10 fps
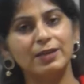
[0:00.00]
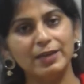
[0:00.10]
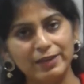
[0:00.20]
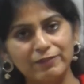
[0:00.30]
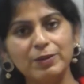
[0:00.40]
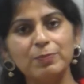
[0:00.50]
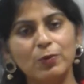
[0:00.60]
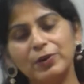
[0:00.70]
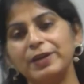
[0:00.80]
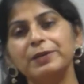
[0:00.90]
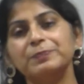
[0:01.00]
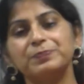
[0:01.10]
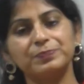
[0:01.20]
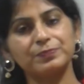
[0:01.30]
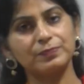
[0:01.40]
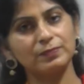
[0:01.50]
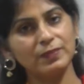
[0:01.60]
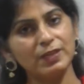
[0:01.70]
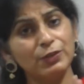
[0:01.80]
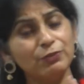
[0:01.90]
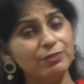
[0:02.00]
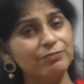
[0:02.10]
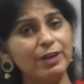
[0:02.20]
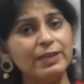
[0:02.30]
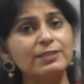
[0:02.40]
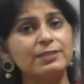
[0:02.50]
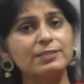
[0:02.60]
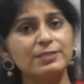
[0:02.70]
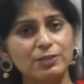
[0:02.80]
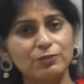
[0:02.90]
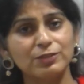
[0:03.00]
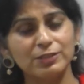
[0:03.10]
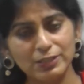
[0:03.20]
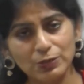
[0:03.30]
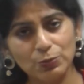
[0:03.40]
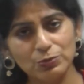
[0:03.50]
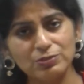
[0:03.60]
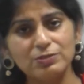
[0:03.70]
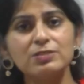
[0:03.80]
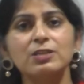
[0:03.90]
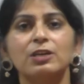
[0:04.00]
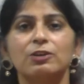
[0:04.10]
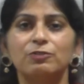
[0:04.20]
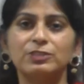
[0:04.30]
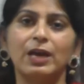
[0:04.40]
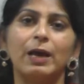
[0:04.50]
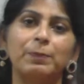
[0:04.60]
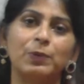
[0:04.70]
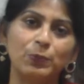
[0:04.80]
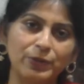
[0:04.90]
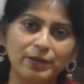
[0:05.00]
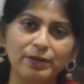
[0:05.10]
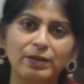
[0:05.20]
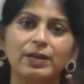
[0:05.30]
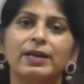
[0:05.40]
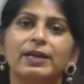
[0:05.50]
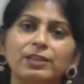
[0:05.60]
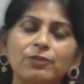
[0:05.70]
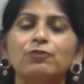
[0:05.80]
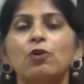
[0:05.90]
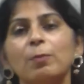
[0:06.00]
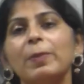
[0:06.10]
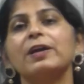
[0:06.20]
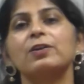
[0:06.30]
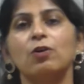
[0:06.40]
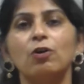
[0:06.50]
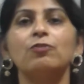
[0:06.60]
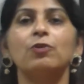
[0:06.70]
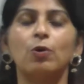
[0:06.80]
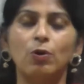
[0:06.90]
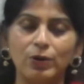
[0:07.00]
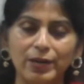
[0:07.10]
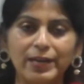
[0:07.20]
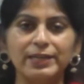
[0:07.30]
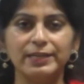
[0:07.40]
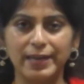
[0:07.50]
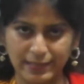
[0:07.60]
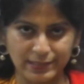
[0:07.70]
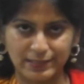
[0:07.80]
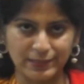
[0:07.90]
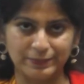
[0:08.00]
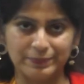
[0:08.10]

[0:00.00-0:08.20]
Every morning, you will find a set of 30 questions which are uploaded in the format of an online test.